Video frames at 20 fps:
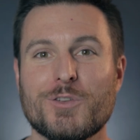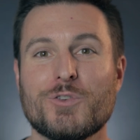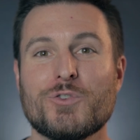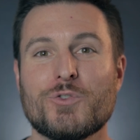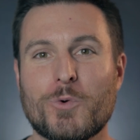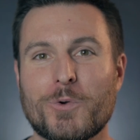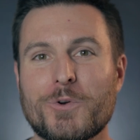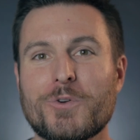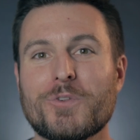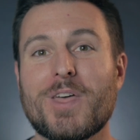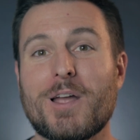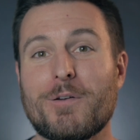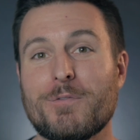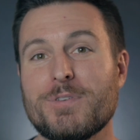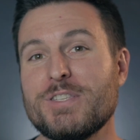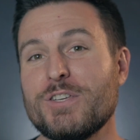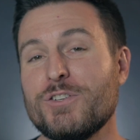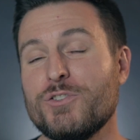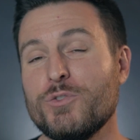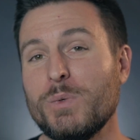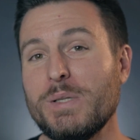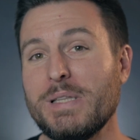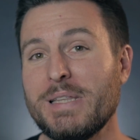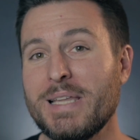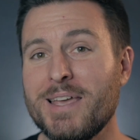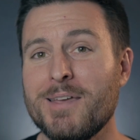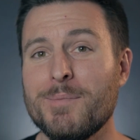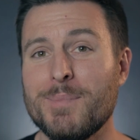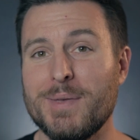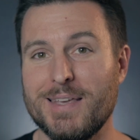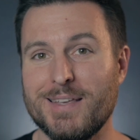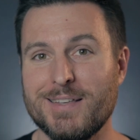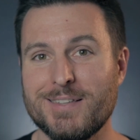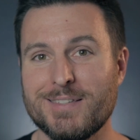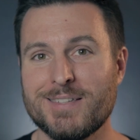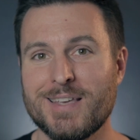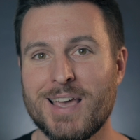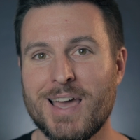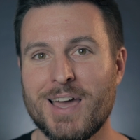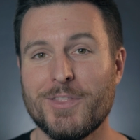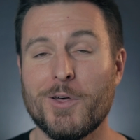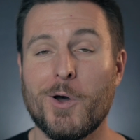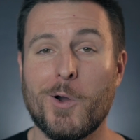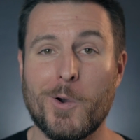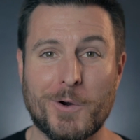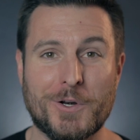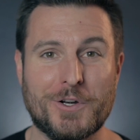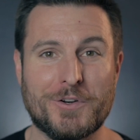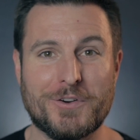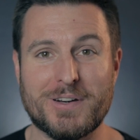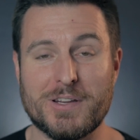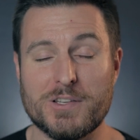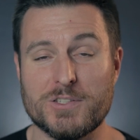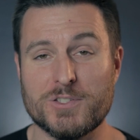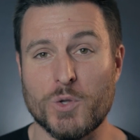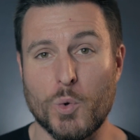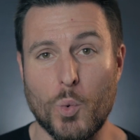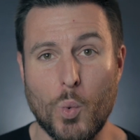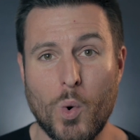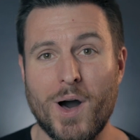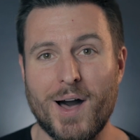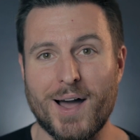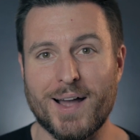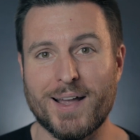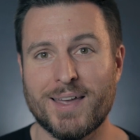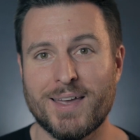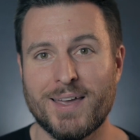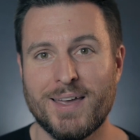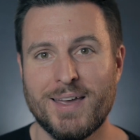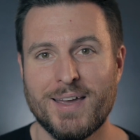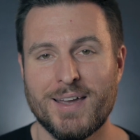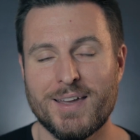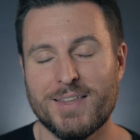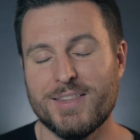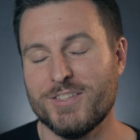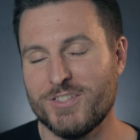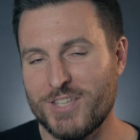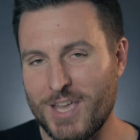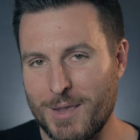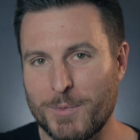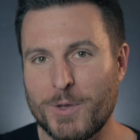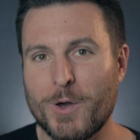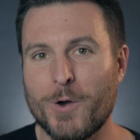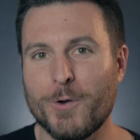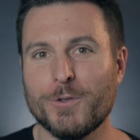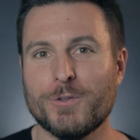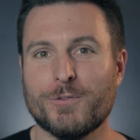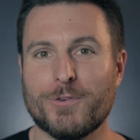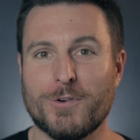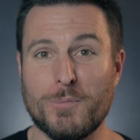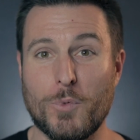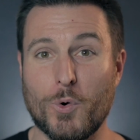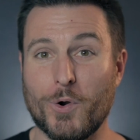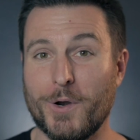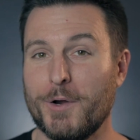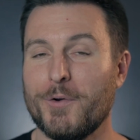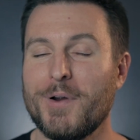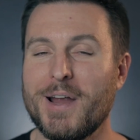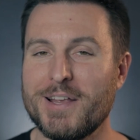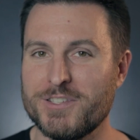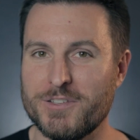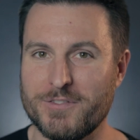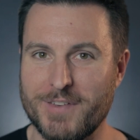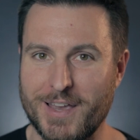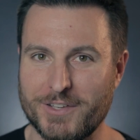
The shorter that residual limb is, the harder it is to walk. The same goes for more aggressive